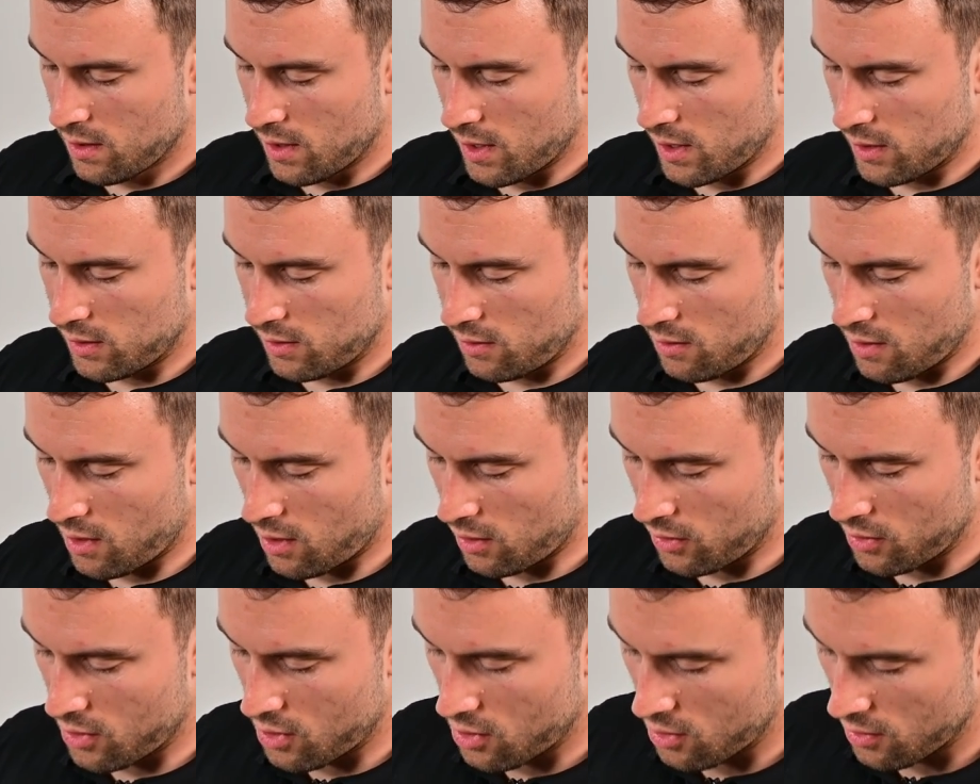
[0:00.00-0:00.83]
As you
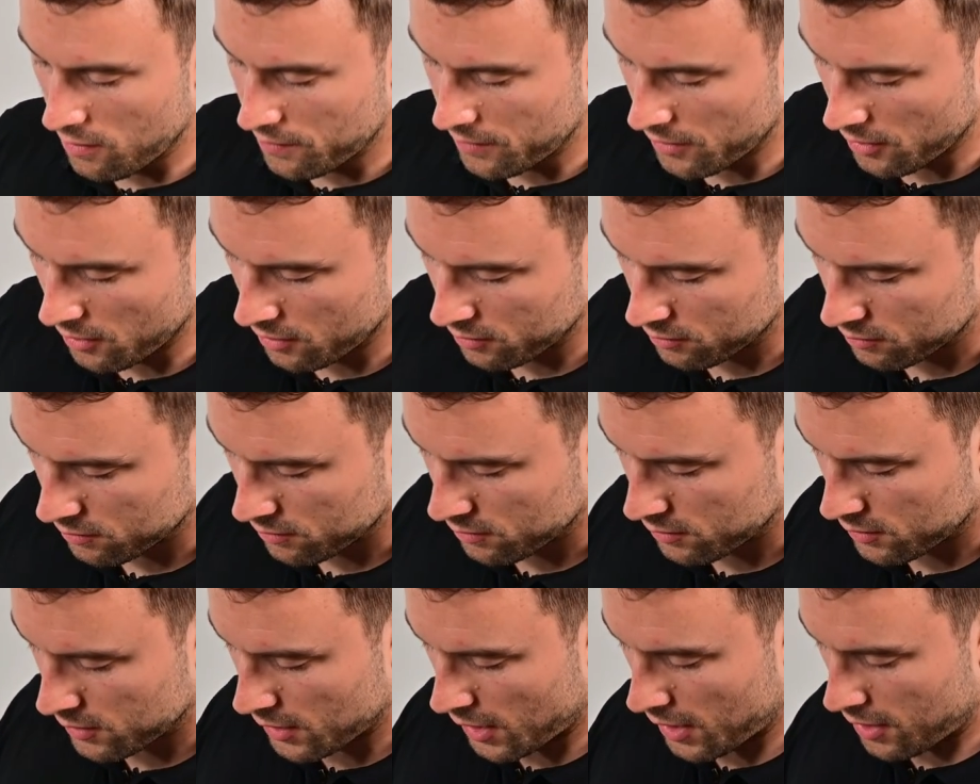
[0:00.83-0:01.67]
all know, if you're
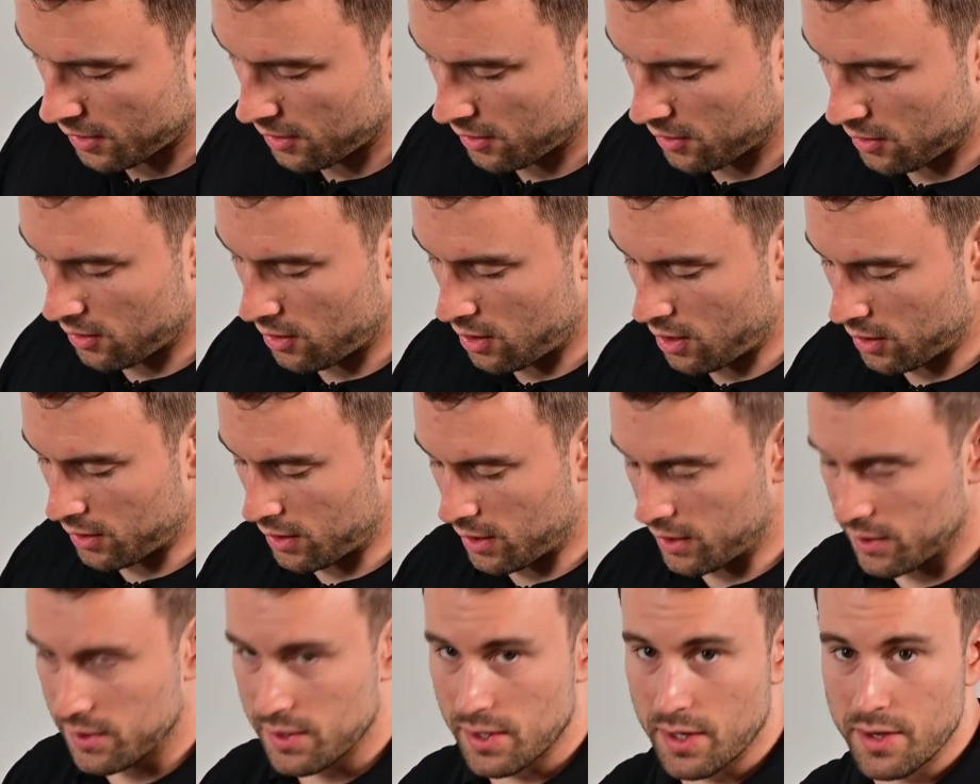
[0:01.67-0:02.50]
tightening the lug
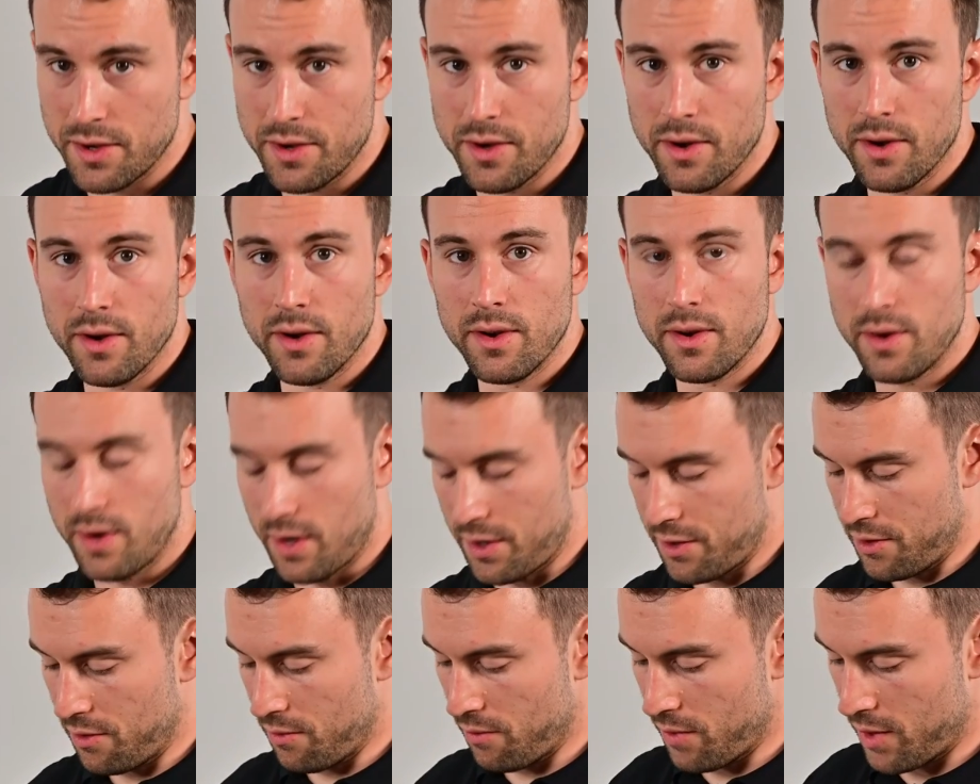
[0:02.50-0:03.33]
nuts on your,
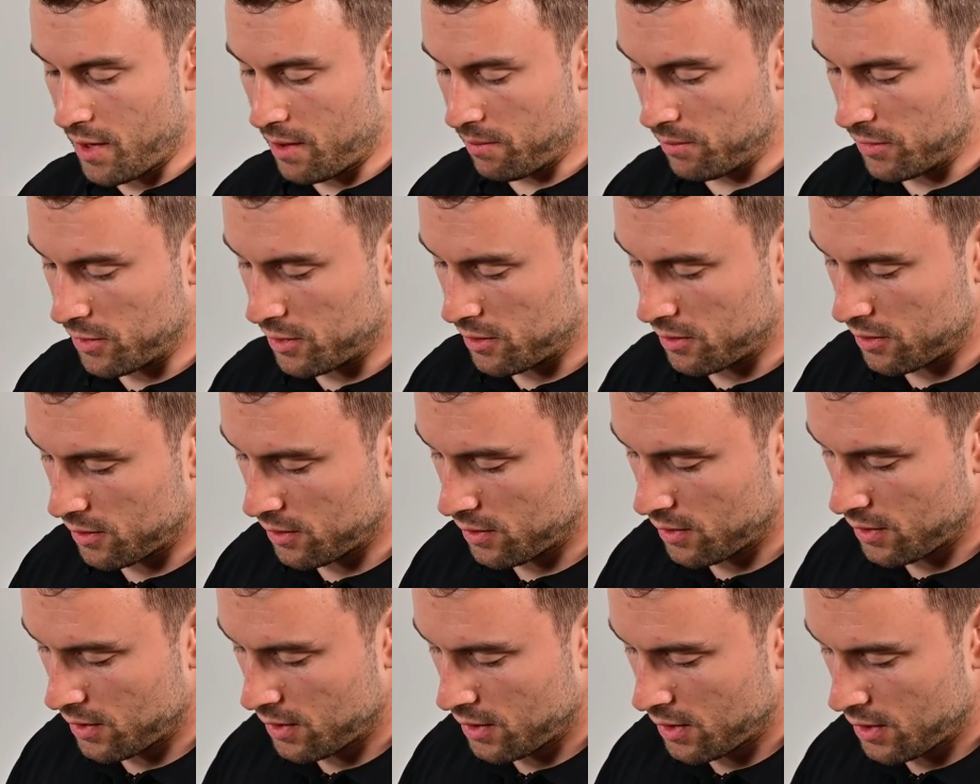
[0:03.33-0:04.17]
on your rims,
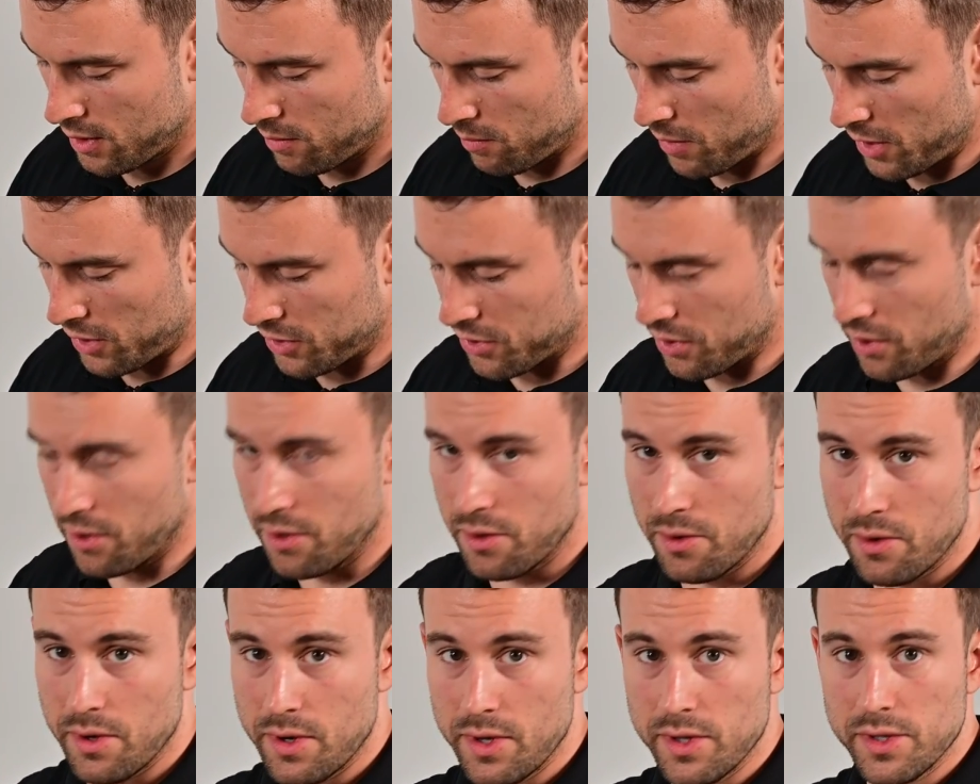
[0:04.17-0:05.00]
make sure to
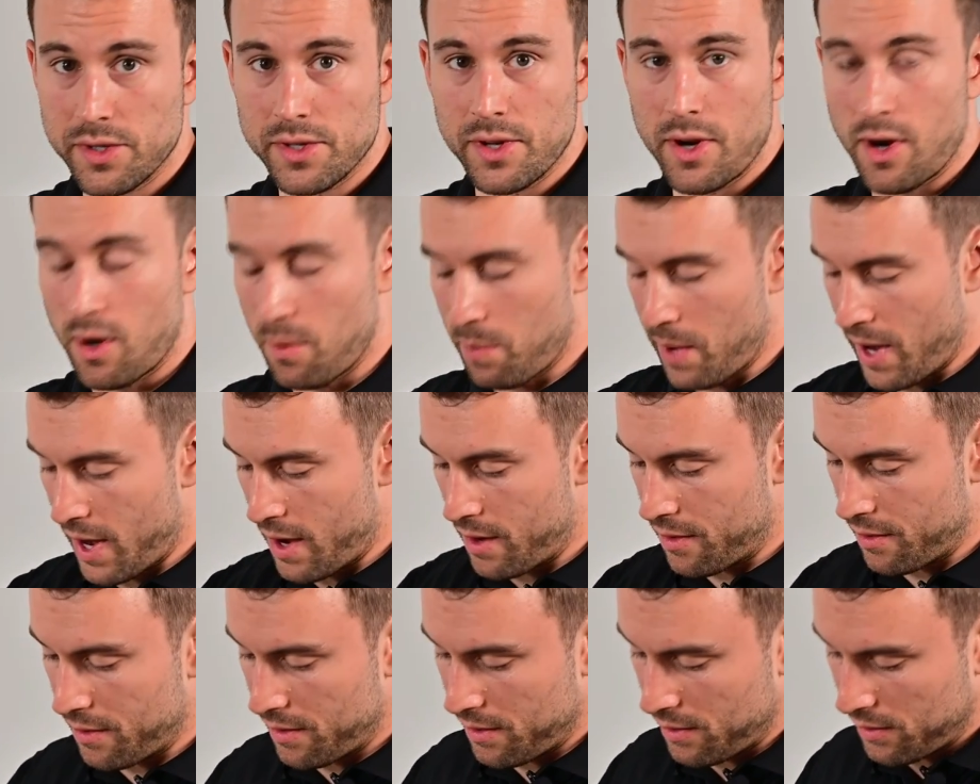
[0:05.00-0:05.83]
do it in a star
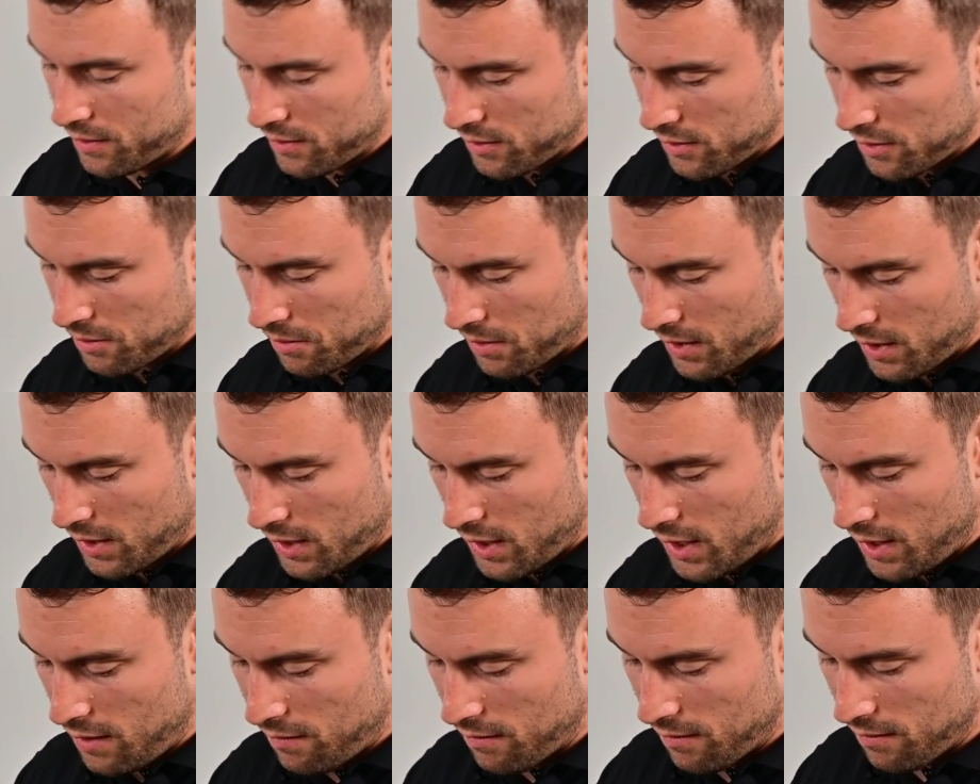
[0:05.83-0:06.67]
pattern so we
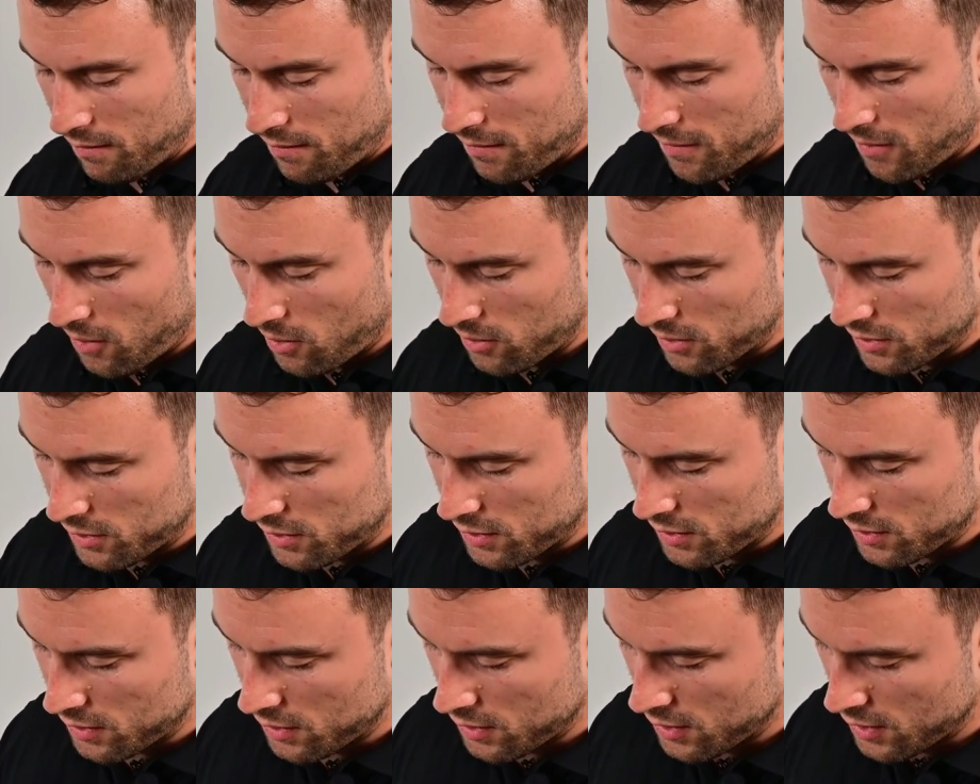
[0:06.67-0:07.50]
get even
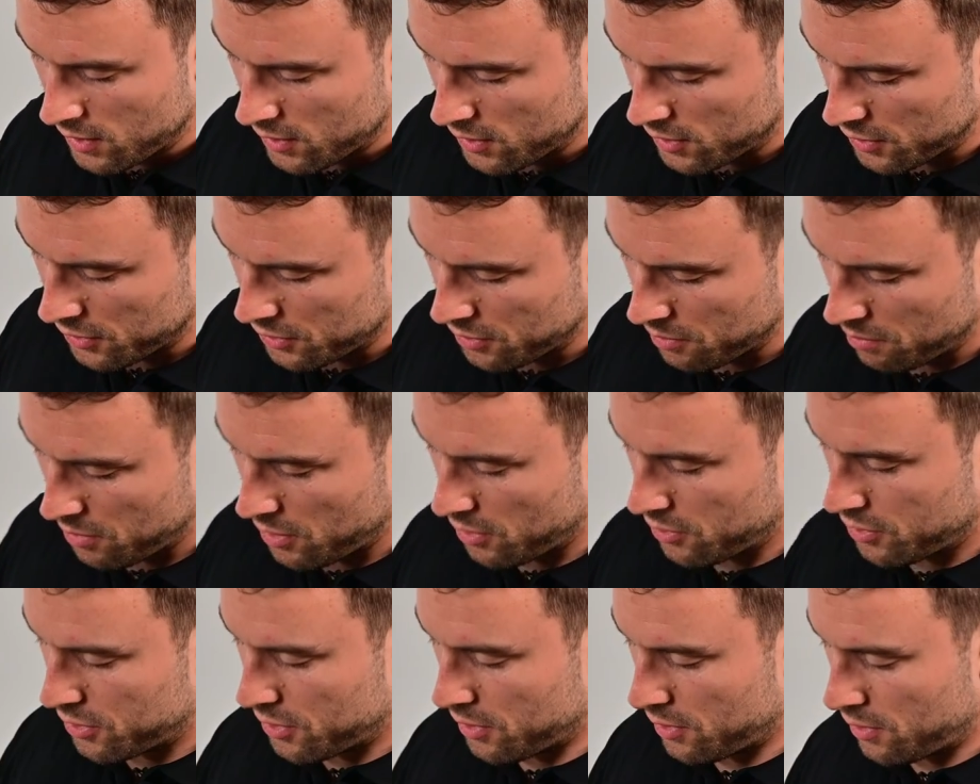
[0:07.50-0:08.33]
force
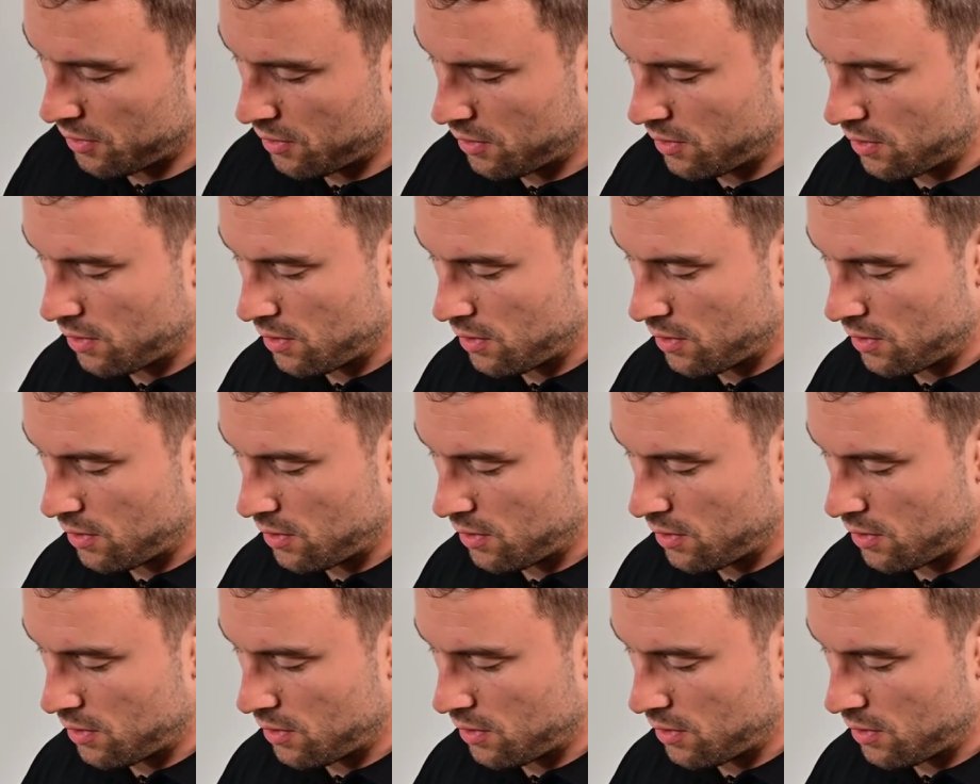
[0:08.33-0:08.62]
distribution.